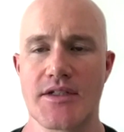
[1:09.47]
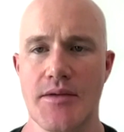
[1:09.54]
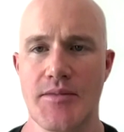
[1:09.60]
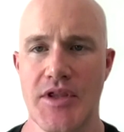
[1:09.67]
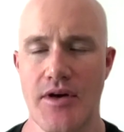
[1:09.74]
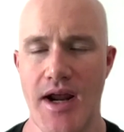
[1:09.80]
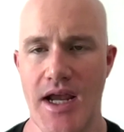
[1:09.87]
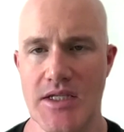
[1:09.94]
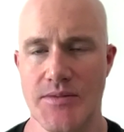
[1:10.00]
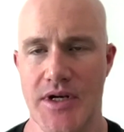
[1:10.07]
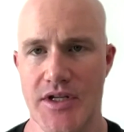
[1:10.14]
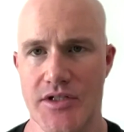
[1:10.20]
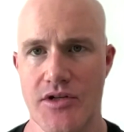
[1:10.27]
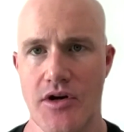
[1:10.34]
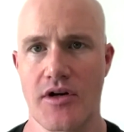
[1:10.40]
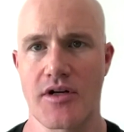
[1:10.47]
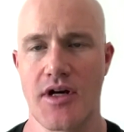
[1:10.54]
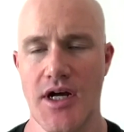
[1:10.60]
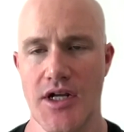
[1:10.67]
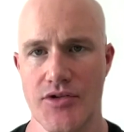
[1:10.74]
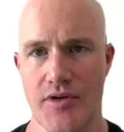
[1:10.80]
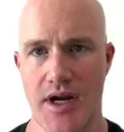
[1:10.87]
I mean, there has been a stark
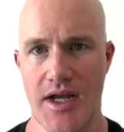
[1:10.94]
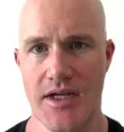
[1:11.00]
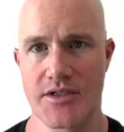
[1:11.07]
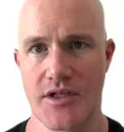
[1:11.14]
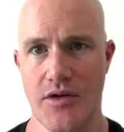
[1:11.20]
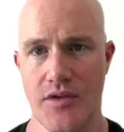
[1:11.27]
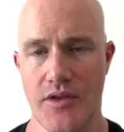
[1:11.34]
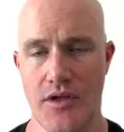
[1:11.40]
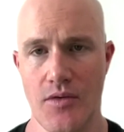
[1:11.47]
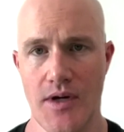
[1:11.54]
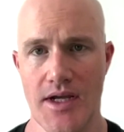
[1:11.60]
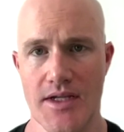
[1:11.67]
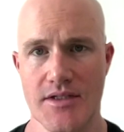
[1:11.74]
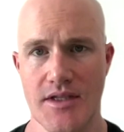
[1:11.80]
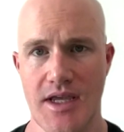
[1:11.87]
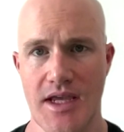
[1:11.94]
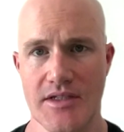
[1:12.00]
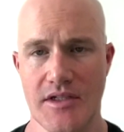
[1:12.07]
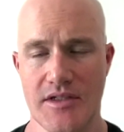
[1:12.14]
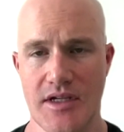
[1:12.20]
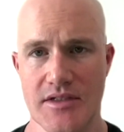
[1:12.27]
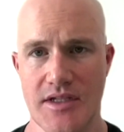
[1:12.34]
contrast. You know, in the US, the
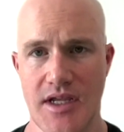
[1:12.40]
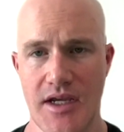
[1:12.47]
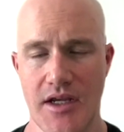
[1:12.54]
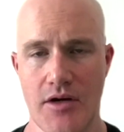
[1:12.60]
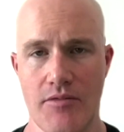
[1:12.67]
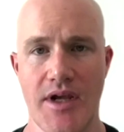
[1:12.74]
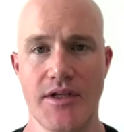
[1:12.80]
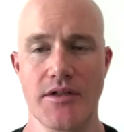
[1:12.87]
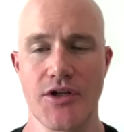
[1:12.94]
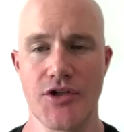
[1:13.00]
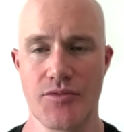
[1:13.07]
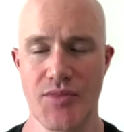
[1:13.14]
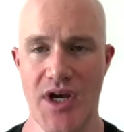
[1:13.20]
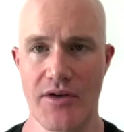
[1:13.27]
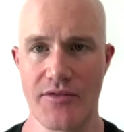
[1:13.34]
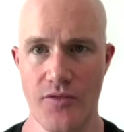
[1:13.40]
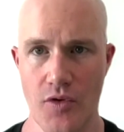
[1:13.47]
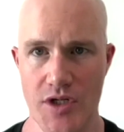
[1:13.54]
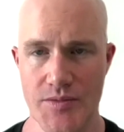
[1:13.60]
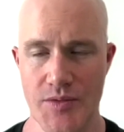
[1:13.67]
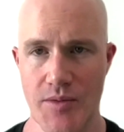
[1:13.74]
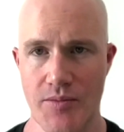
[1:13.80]
SEC has taken a regulation by
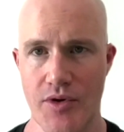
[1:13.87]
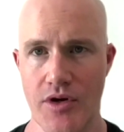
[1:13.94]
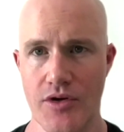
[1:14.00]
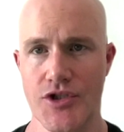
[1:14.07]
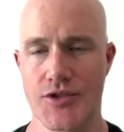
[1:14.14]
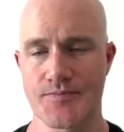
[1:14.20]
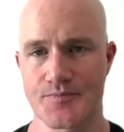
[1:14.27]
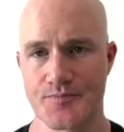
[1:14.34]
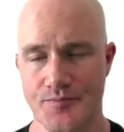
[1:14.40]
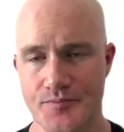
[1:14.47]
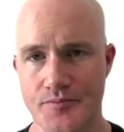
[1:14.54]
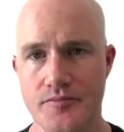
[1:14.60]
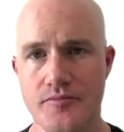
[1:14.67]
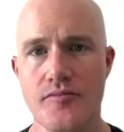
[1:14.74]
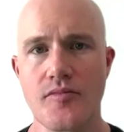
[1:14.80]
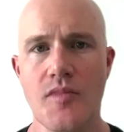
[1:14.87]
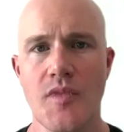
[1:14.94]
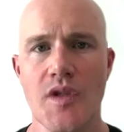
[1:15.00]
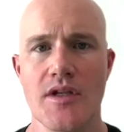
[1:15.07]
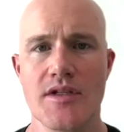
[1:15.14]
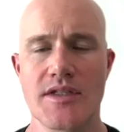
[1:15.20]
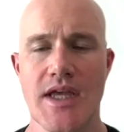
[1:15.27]
enforcement approach
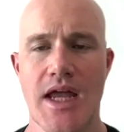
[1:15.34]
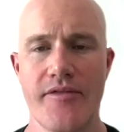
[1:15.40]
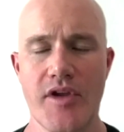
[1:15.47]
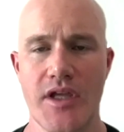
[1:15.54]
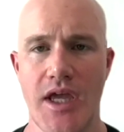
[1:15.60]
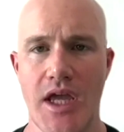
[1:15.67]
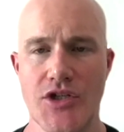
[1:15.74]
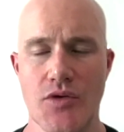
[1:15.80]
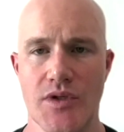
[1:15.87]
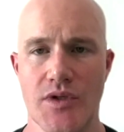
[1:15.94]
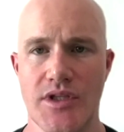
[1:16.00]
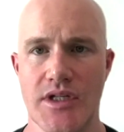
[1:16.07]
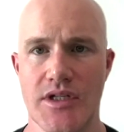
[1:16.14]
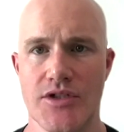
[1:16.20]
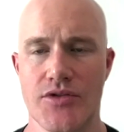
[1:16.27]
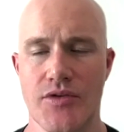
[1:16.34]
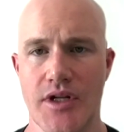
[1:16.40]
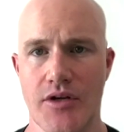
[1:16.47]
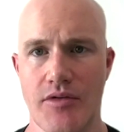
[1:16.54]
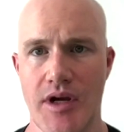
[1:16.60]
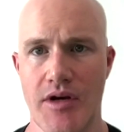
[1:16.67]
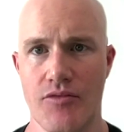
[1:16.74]
instead of engaging with the industry to
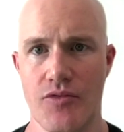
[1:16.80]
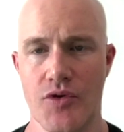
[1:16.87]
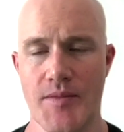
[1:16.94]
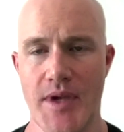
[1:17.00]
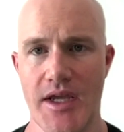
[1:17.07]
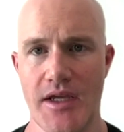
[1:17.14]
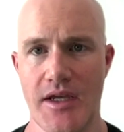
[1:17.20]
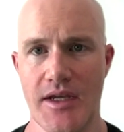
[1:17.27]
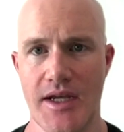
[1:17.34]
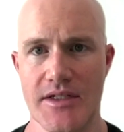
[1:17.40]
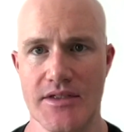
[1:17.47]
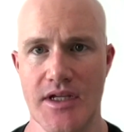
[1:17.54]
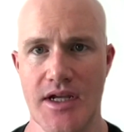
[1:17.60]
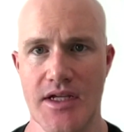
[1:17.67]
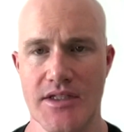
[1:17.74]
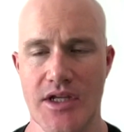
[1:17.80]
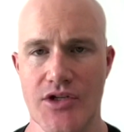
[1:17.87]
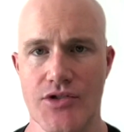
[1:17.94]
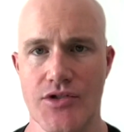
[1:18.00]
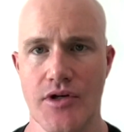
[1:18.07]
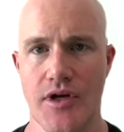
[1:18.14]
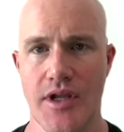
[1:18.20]
create rulemaking as they
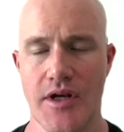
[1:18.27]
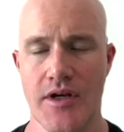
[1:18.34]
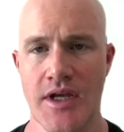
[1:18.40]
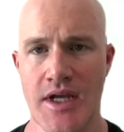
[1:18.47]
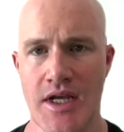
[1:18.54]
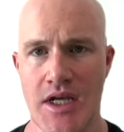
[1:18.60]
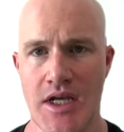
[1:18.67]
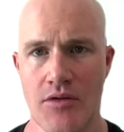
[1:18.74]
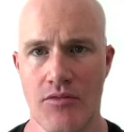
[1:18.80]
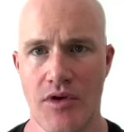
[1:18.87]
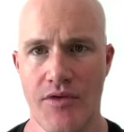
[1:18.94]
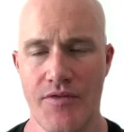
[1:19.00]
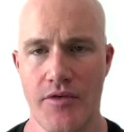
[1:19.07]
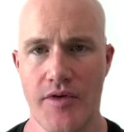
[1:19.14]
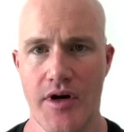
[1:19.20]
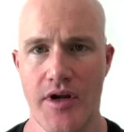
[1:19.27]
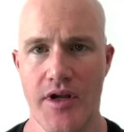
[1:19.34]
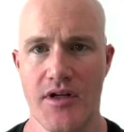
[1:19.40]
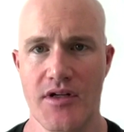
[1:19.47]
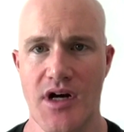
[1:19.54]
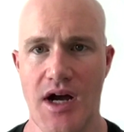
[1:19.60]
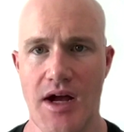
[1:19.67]
should. And we feel very
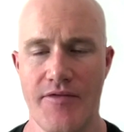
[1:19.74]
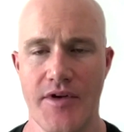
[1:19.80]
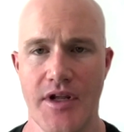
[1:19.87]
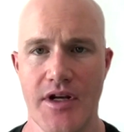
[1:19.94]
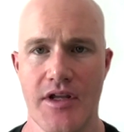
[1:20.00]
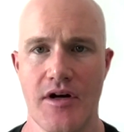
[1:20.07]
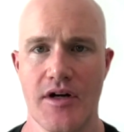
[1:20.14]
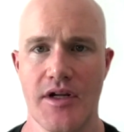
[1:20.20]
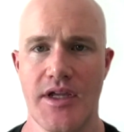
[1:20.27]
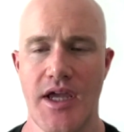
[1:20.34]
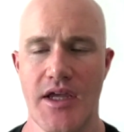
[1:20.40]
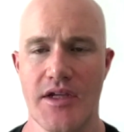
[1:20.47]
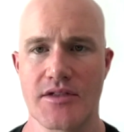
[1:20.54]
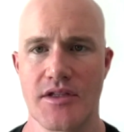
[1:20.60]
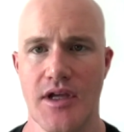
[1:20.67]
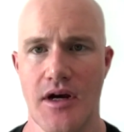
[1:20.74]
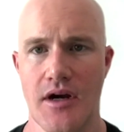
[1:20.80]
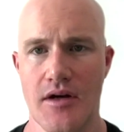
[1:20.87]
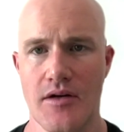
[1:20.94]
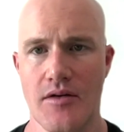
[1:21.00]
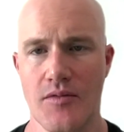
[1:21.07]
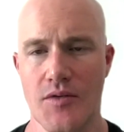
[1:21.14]
confident in our case
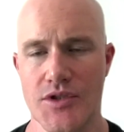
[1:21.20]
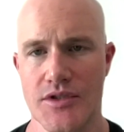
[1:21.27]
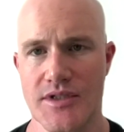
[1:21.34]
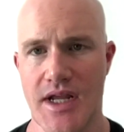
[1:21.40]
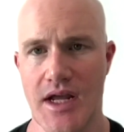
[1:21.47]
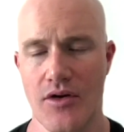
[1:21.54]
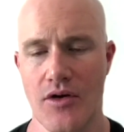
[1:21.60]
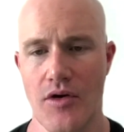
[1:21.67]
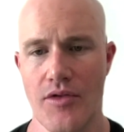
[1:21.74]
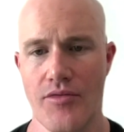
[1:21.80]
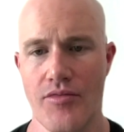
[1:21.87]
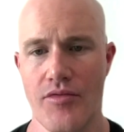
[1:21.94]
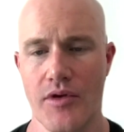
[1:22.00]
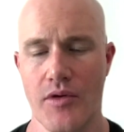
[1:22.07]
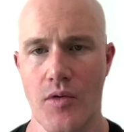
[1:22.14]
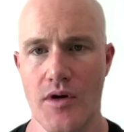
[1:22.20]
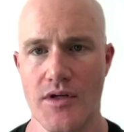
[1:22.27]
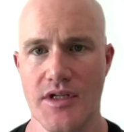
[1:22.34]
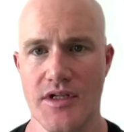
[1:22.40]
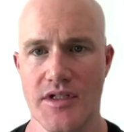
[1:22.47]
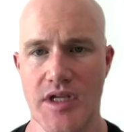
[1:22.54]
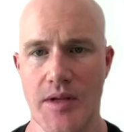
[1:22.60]
there, which is now going through the
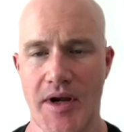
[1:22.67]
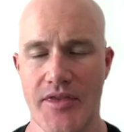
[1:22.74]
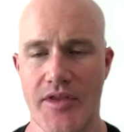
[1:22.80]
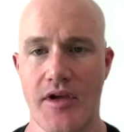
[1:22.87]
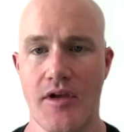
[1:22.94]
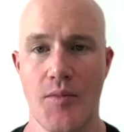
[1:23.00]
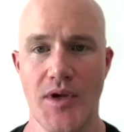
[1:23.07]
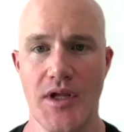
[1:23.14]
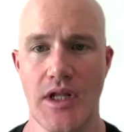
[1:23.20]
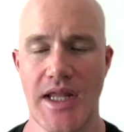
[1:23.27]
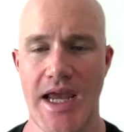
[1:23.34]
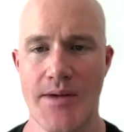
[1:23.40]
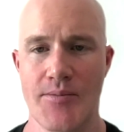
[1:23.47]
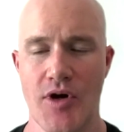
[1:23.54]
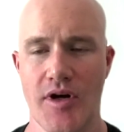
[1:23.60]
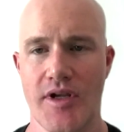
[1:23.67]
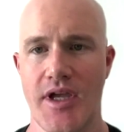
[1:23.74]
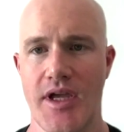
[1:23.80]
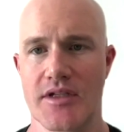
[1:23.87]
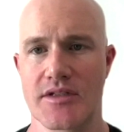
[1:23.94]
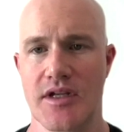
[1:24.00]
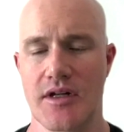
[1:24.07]
court system. I think it'll be a landmark
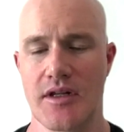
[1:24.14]
case.